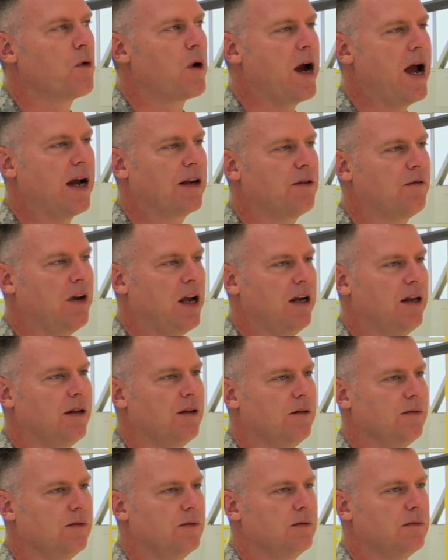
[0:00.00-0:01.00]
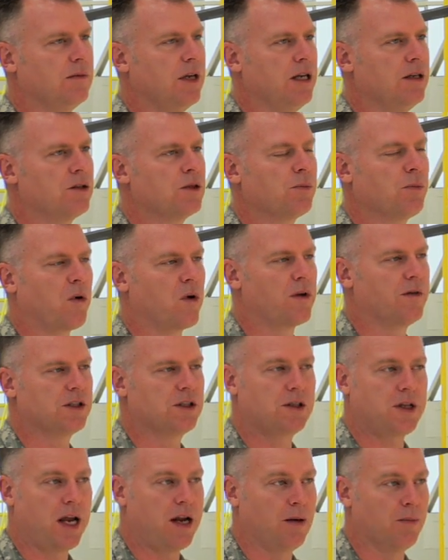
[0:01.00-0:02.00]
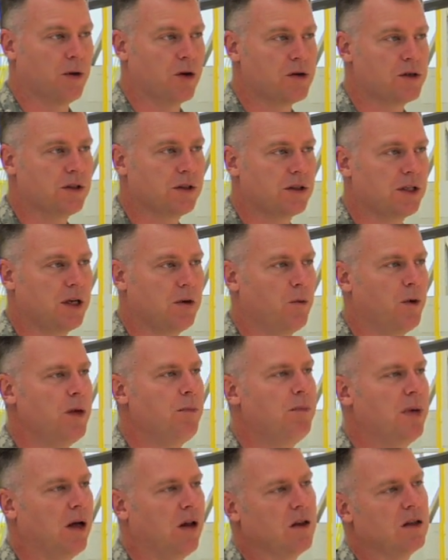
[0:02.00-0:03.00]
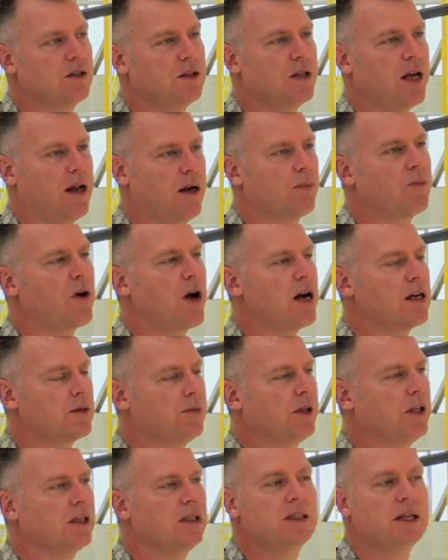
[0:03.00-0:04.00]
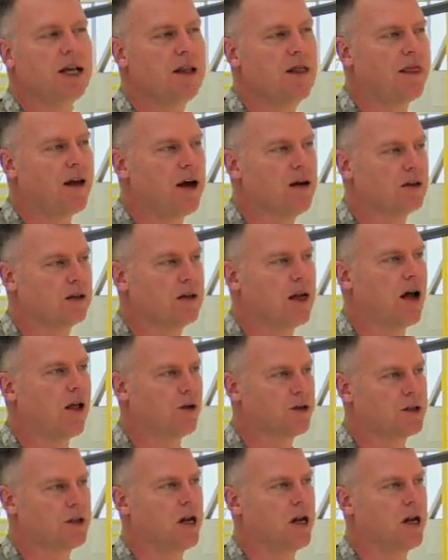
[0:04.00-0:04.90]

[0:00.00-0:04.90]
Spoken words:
we're activated in support of a state emergency, we bill the state approximately $10,000